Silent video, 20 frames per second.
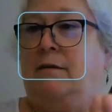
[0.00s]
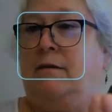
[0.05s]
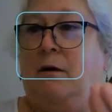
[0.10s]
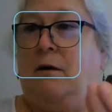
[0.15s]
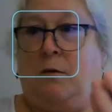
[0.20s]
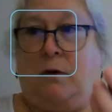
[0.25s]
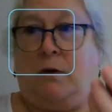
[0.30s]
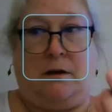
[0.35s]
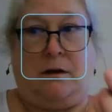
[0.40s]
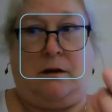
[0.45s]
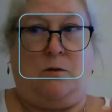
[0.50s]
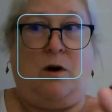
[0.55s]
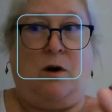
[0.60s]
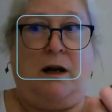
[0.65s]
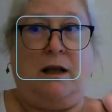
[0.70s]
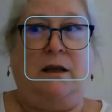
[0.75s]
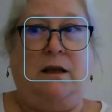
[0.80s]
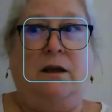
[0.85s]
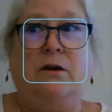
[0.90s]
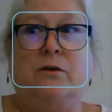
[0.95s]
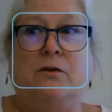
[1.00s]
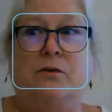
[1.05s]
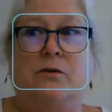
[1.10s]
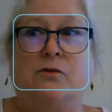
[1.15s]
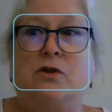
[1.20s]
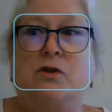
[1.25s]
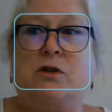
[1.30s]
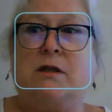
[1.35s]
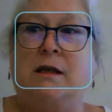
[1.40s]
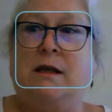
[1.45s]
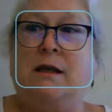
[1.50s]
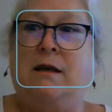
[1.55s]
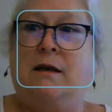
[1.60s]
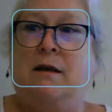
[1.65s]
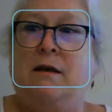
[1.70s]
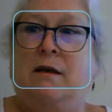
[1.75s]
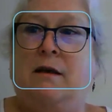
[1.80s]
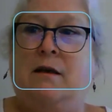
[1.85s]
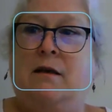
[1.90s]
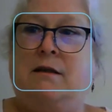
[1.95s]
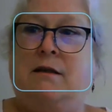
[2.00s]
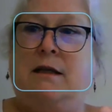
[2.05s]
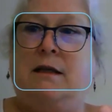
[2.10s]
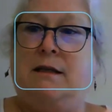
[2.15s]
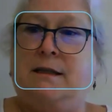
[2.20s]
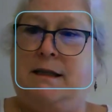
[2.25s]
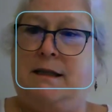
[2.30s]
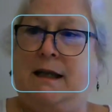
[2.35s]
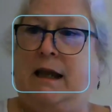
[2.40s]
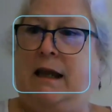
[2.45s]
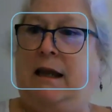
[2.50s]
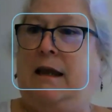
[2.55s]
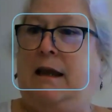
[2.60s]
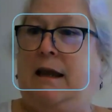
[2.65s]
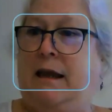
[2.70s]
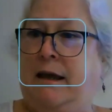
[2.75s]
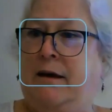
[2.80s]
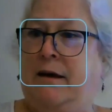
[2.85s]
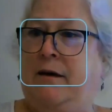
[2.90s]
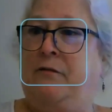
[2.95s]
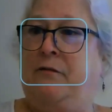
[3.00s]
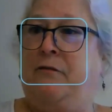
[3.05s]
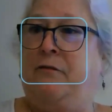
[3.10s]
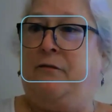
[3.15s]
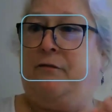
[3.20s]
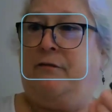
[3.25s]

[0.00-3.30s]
that we're going to want to use to see if